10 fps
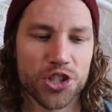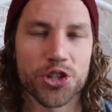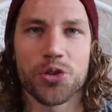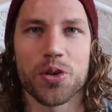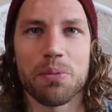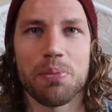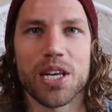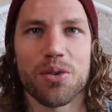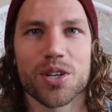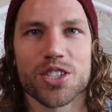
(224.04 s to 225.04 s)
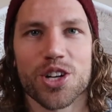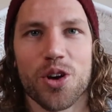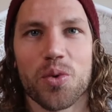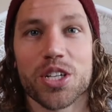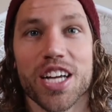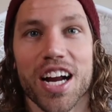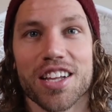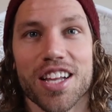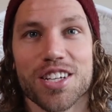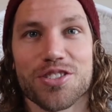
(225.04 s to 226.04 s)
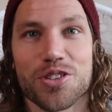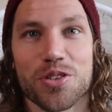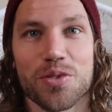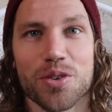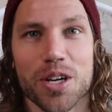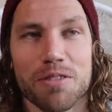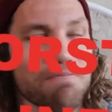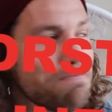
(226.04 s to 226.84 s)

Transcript: Chewy B wants to know which airlines to avoid.